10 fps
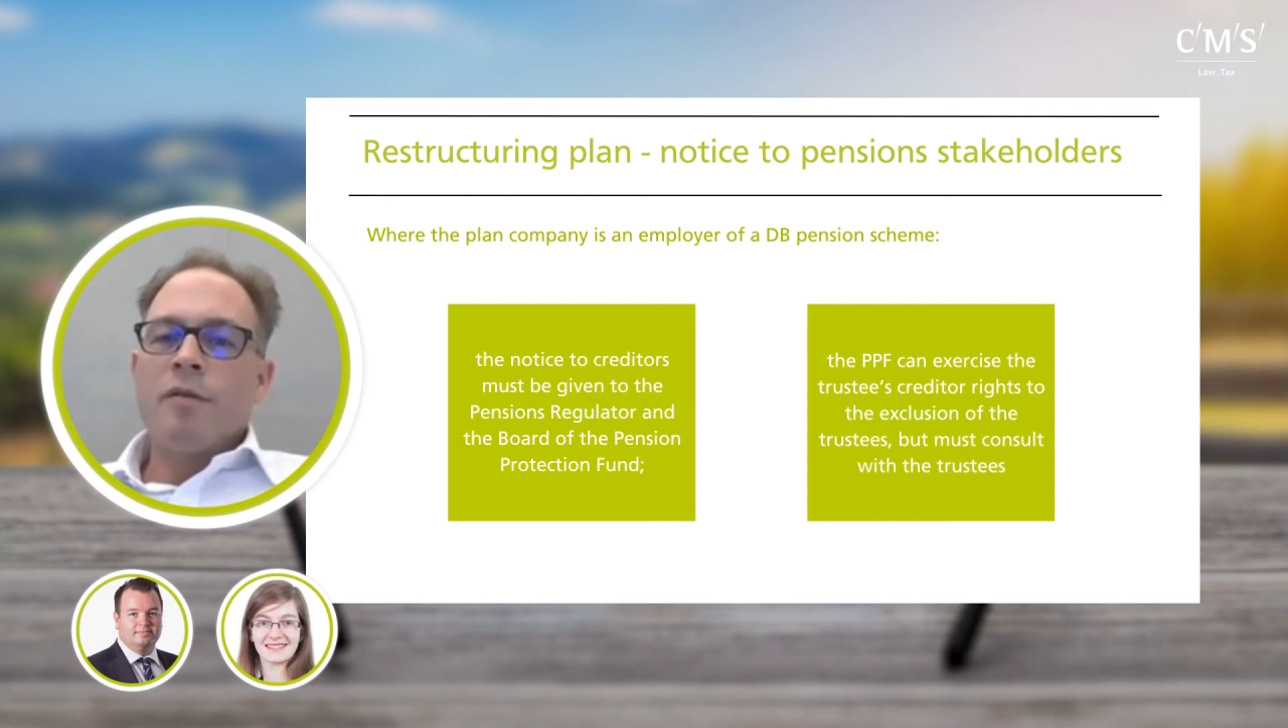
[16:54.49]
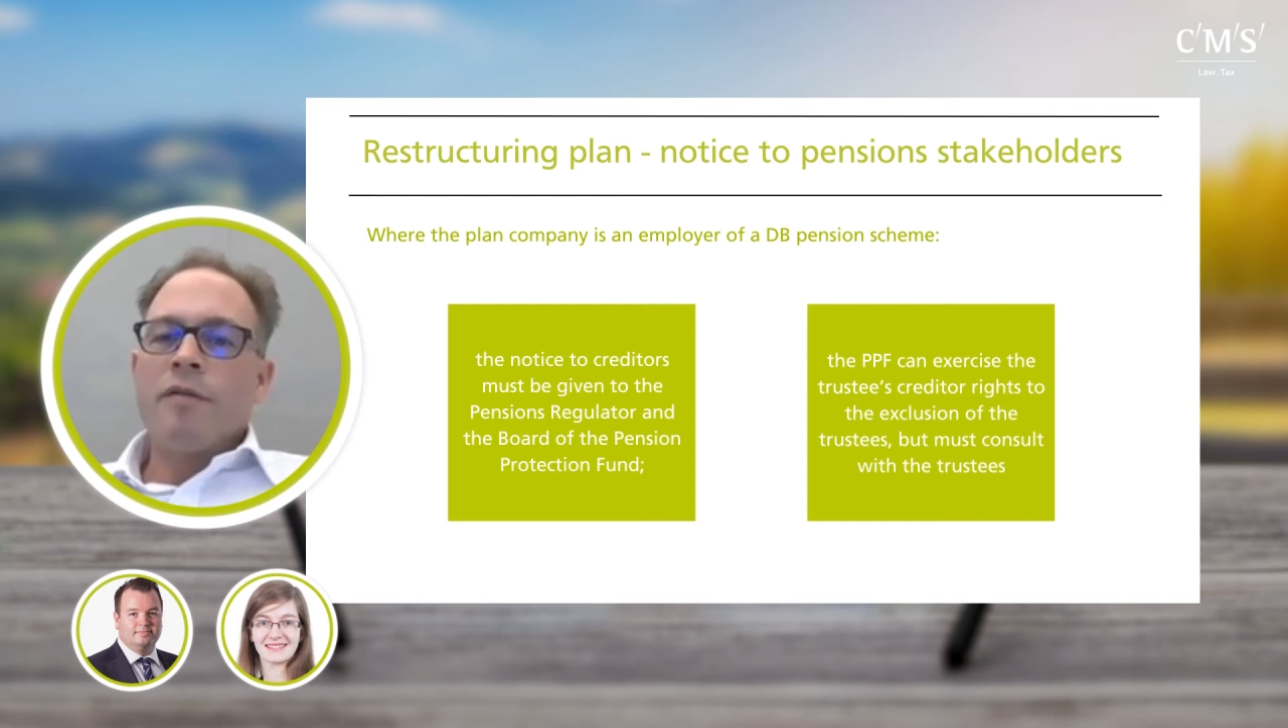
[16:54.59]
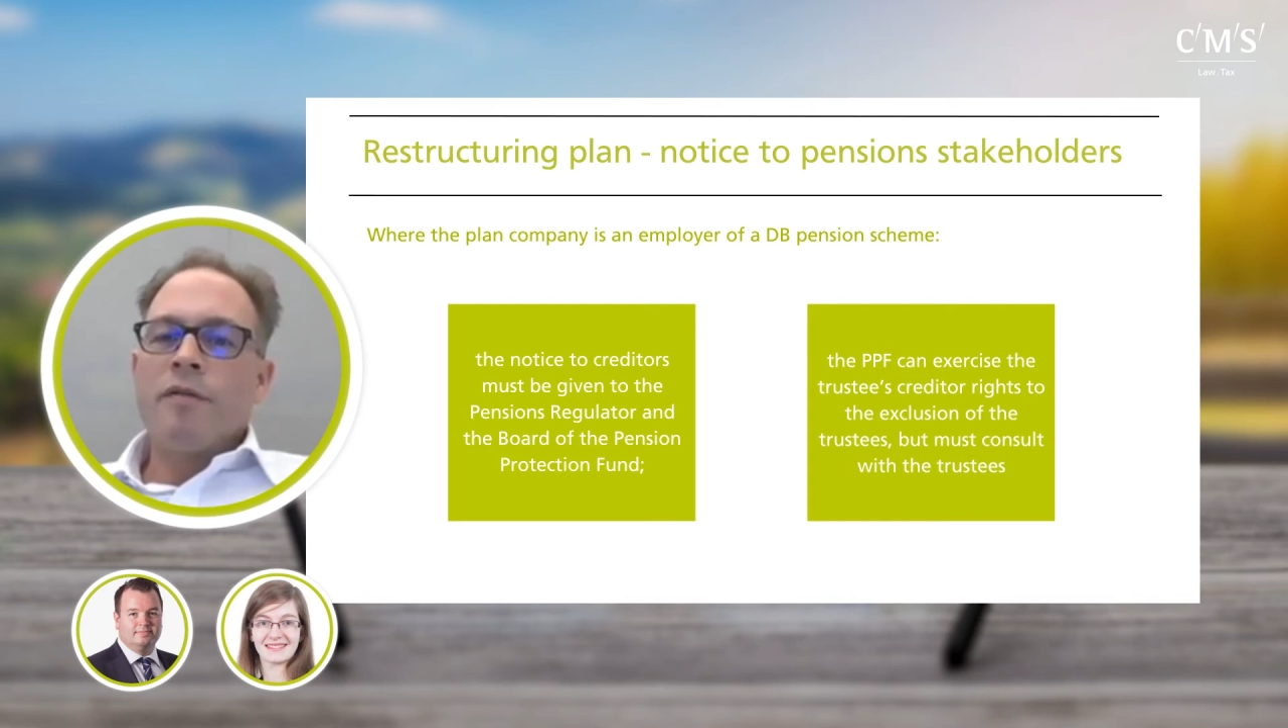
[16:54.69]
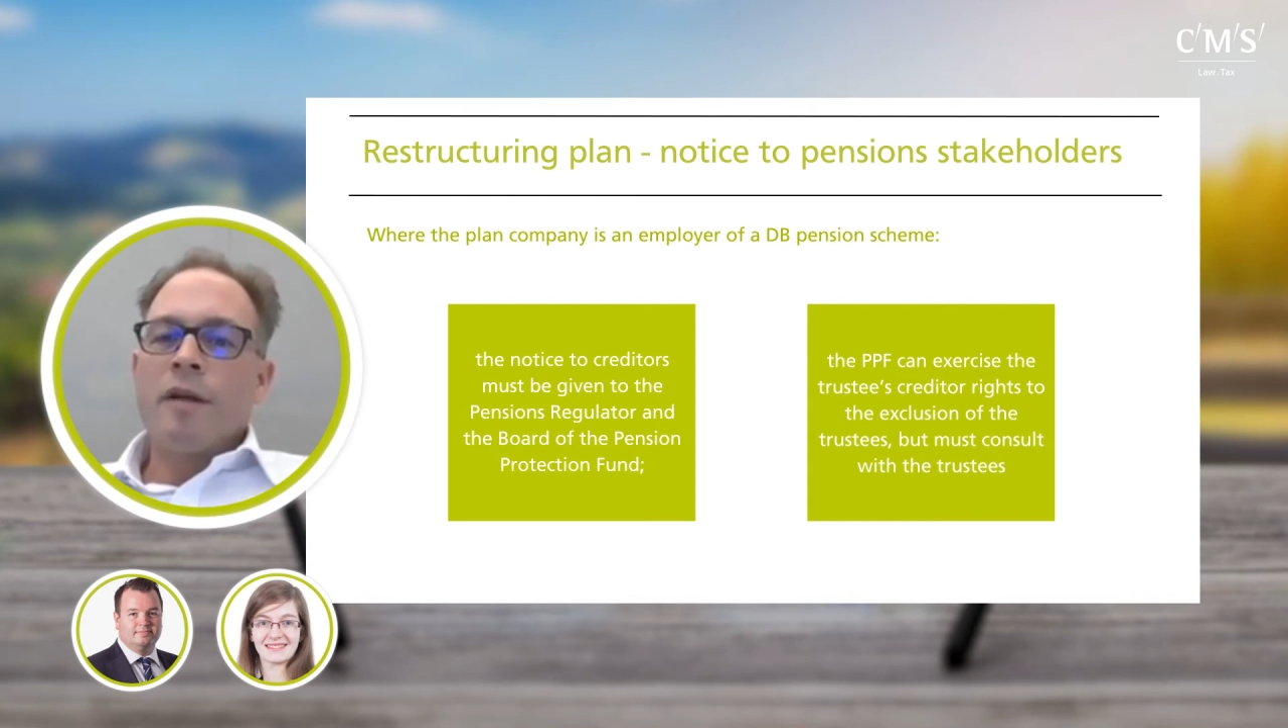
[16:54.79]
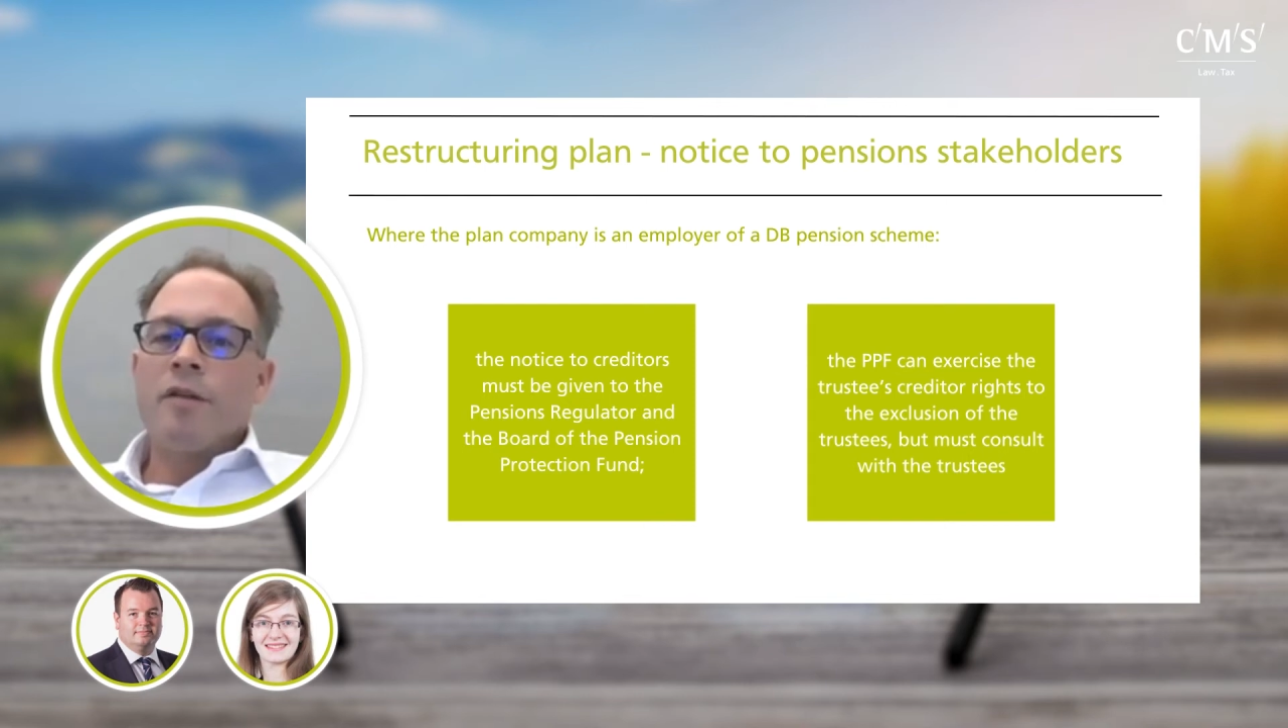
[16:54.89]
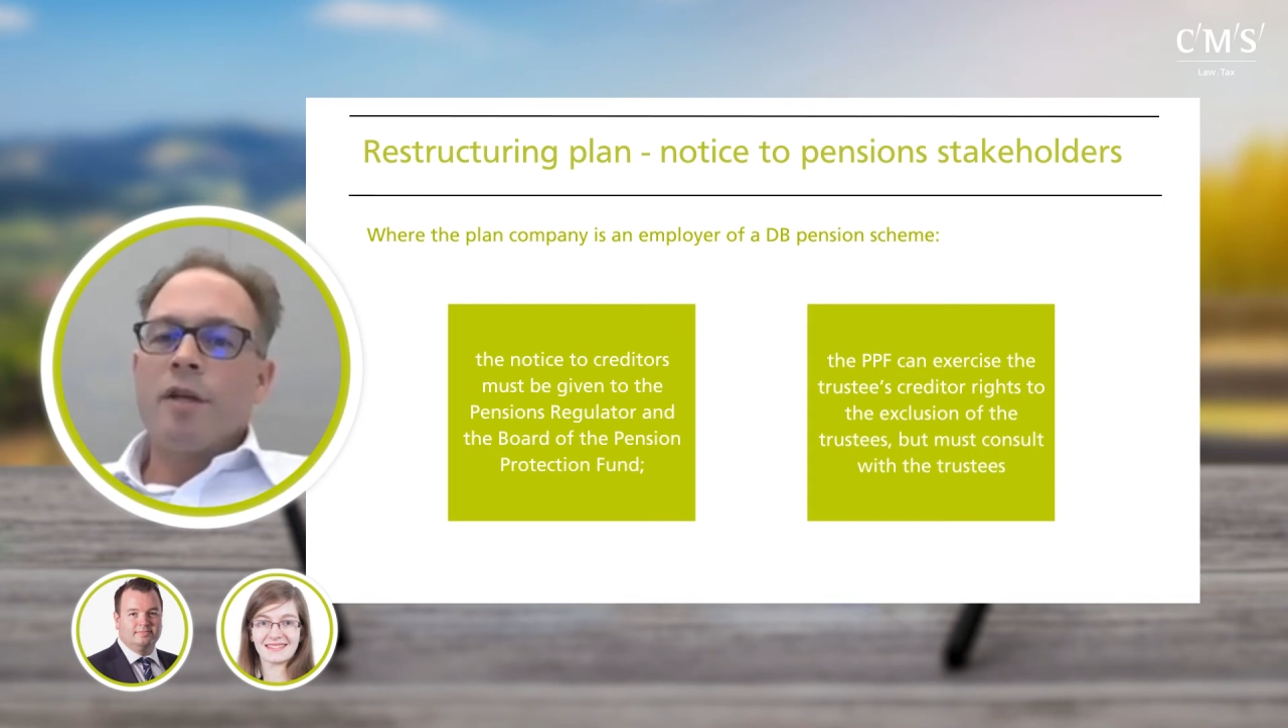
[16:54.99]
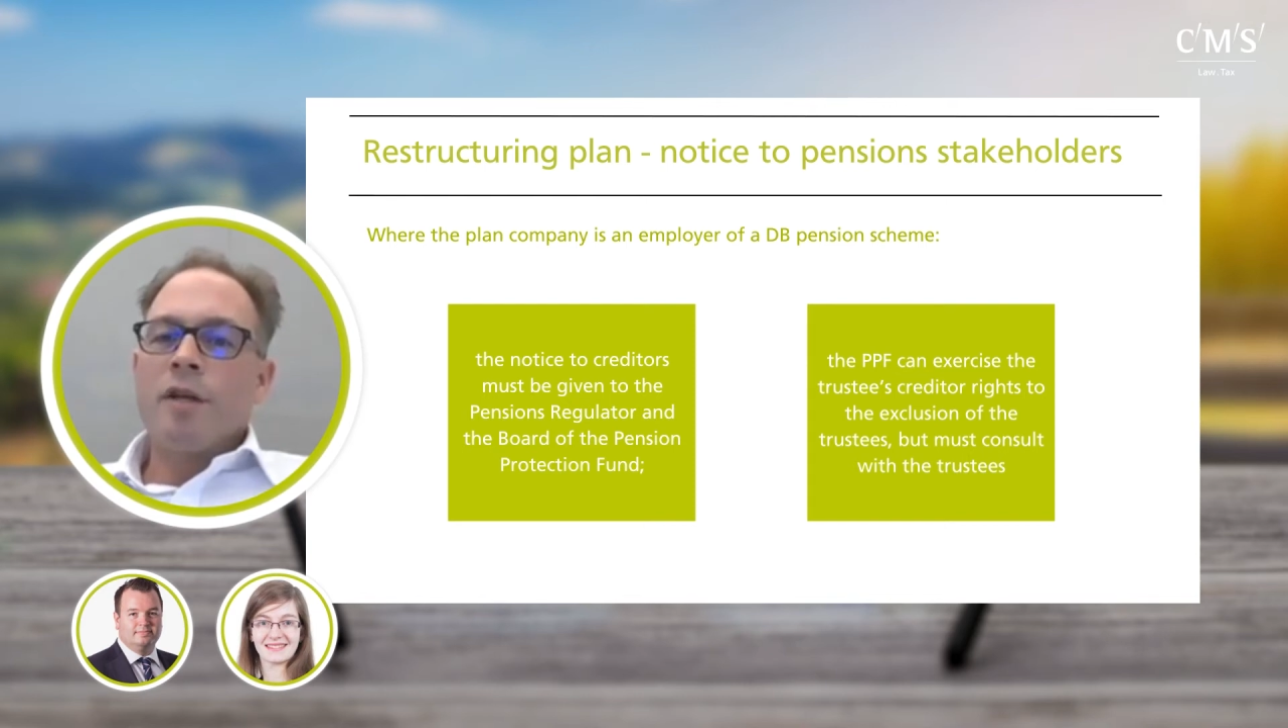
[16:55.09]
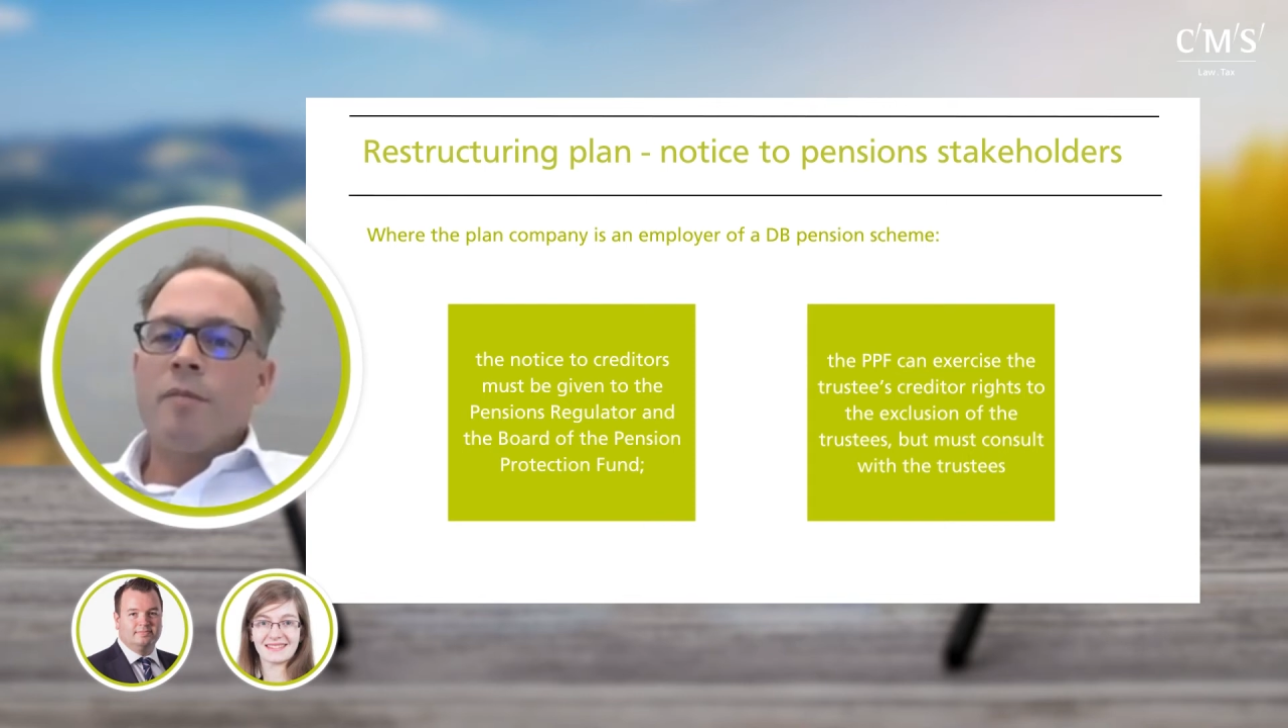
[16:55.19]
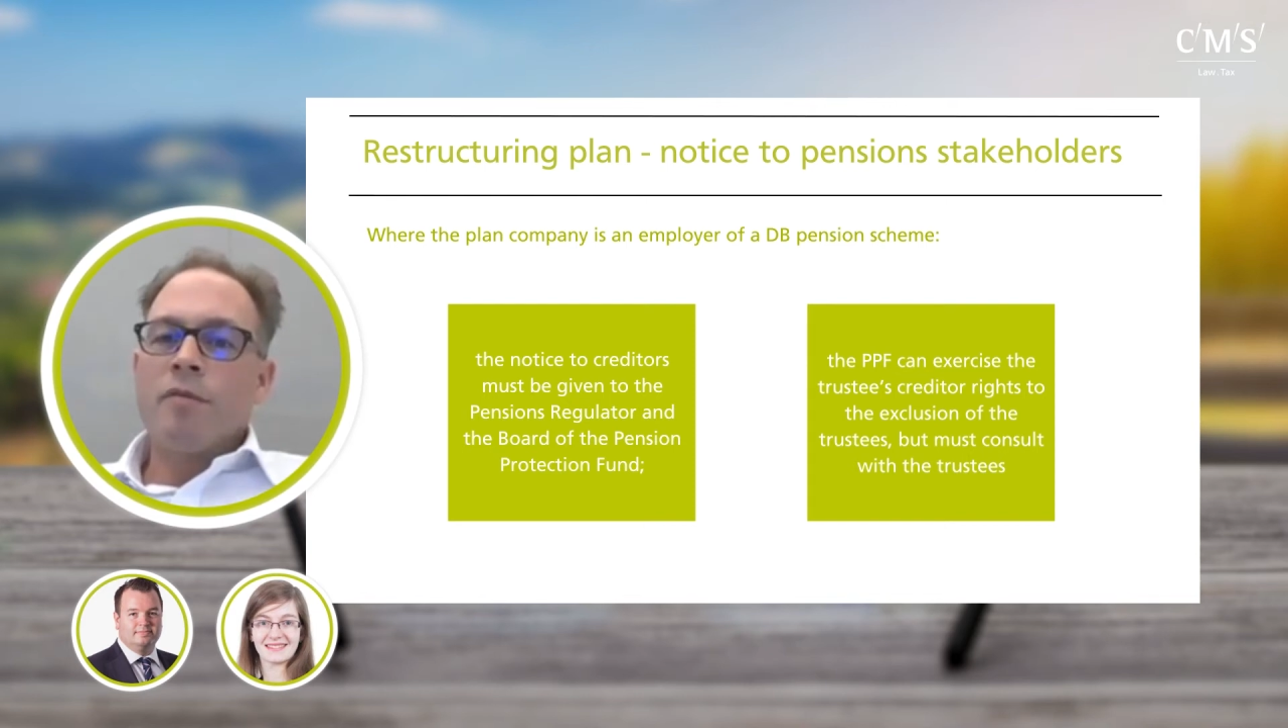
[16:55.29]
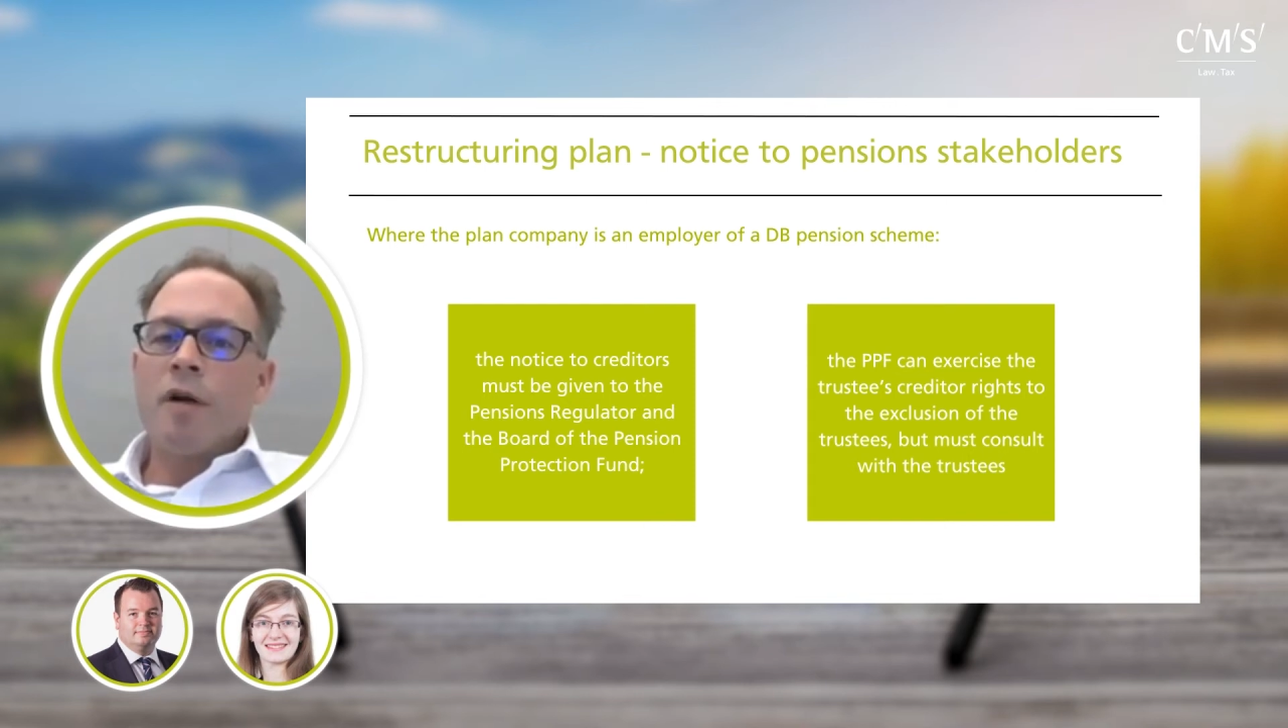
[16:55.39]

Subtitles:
to affect the scheme's